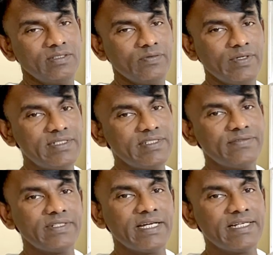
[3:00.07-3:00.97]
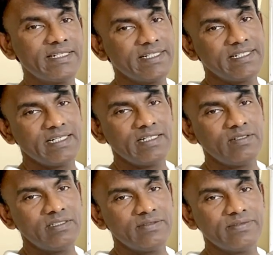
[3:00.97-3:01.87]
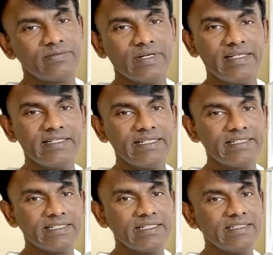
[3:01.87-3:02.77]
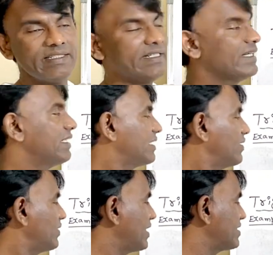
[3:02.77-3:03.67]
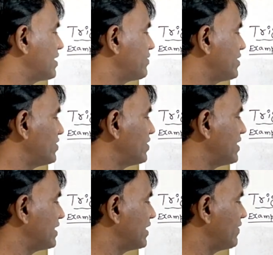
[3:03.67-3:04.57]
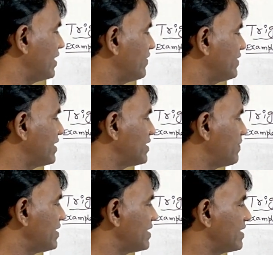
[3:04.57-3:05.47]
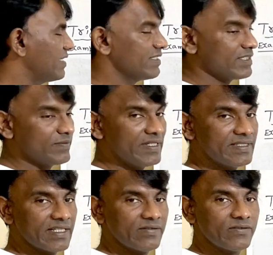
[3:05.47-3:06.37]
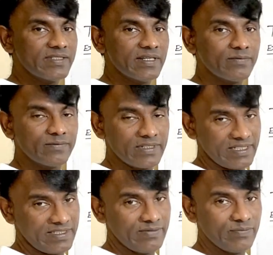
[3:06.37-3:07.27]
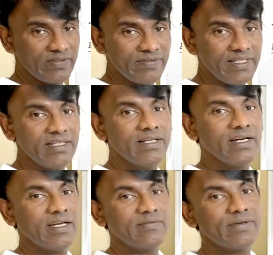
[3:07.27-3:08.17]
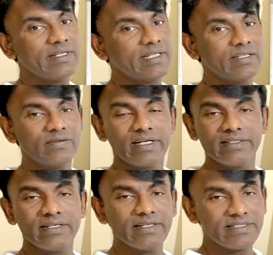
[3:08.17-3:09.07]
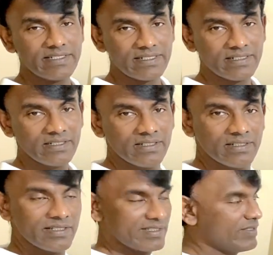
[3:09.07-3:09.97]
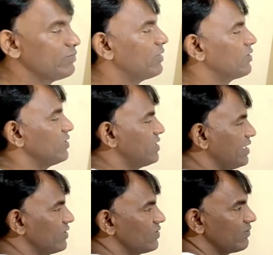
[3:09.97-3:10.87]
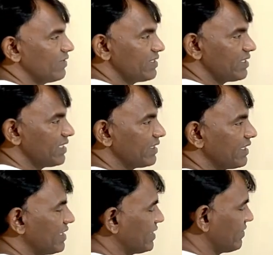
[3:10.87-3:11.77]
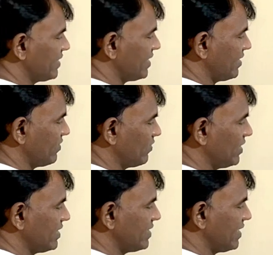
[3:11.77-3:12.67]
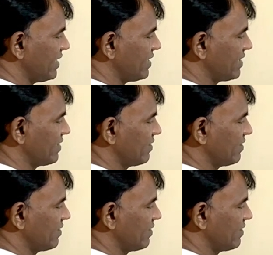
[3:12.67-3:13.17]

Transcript: Once if you get theta, if you find theta, then directly we can substitute theta value in this place and in this place, then we can simplify and finally we get the answer. Simple question. So first take that equation. What is that?